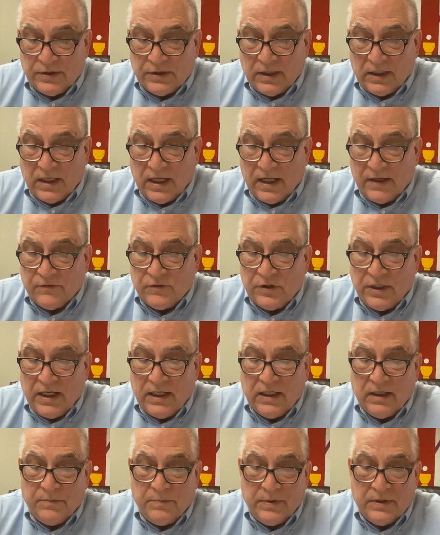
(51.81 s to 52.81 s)
the God of
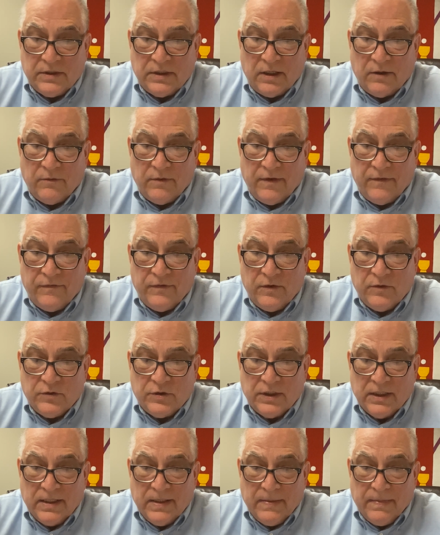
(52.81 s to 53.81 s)
Jacob is our refuge.